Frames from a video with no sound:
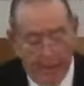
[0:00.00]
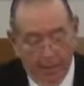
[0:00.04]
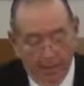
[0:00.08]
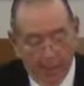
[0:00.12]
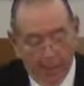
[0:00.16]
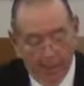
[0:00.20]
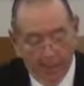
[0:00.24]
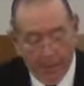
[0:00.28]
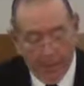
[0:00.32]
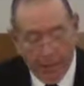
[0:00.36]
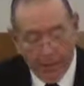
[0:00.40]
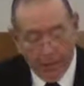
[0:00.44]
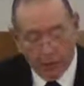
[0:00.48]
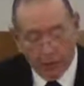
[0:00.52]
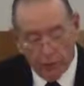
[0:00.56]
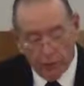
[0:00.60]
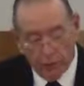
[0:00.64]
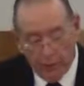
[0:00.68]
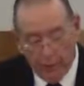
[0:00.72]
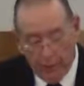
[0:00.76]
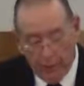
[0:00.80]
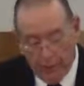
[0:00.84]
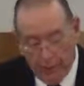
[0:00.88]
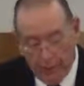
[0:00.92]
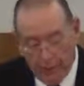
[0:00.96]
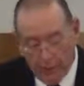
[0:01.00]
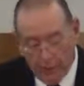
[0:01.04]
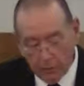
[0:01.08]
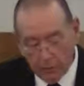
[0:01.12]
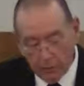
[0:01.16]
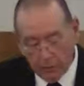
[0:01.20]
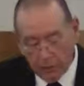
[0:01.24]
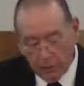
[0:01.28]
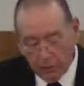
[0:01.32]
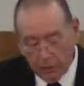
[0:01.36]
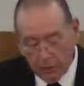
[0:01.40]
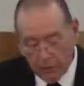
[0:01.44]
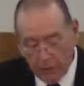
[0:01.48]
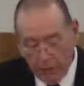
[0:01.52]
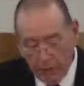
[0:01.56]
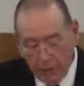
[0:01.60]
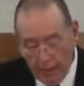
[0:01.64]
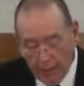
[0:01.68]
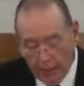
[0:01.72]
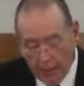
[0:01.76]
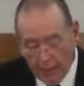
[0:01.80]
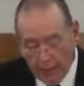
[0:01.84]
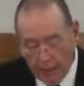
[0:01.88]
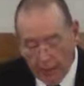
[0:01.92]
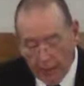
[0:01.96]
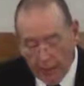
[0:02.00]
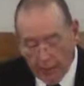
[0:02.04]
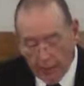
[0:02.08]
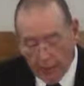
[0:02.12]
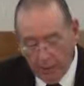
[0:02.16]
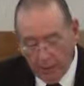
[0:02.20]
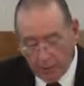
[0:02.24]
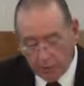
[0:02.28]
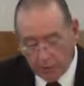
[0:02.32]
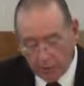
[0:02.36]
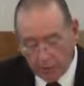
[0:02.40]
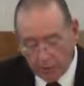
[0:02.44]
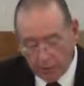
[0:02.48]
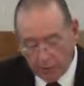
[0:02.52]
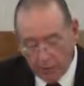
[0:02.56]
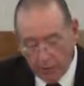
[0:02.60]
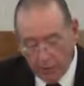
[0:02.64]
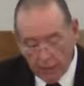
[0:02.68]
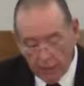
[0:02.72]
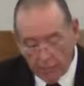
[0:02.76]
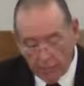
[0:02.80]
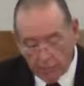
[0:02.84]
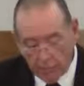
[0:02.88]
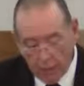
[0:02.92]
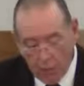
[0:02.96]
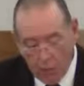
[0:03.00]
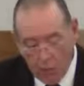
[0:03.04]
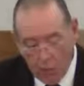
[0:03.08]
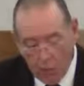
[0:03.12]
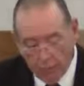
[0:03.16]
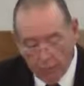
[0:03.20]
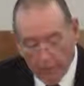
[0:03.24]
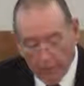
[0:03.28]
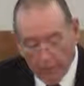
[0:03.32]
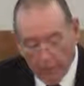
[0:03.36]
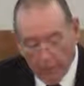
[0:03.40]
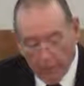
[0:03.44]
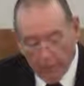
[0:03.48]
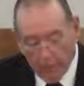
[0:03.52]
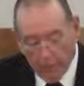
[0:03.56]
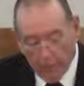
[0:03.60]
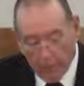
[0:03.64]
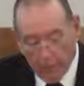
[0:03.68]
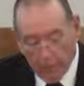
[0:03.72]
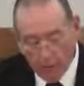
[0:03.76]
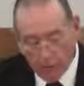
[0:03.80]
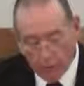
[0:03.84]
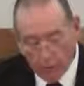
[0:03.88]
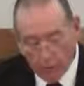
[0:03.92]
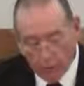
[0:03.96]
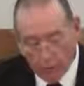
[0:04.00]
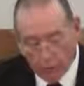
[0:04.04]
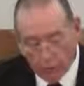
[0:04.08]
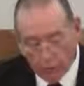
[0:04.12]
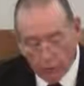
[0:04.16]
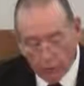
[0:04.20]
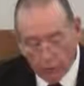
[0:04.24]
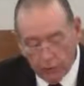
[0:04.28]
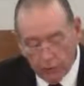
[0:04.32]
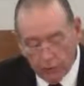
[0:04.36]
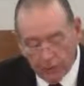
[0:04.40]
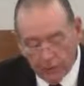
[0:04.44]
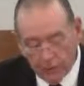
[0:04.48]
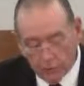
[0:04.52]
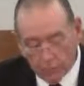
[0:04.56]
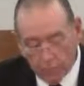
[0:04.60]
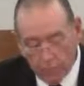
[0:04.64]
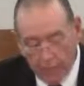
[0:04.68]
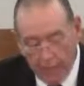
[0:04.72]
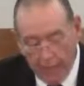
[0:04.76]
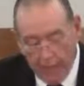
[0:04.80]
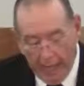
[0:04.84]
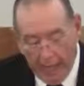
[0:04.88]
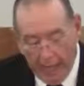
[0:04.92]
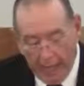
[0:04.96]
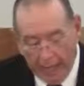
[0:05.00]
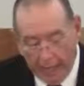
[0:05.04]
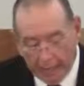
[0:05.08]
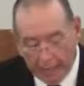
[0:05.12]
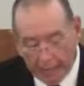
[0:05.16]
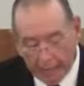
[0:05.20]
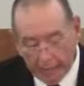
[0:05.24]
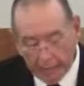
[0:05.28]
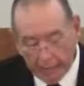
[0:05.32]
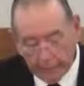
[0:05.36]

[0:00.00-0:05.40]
But eventually he was declared an enemy of the state of Rome and thereby ordered to disband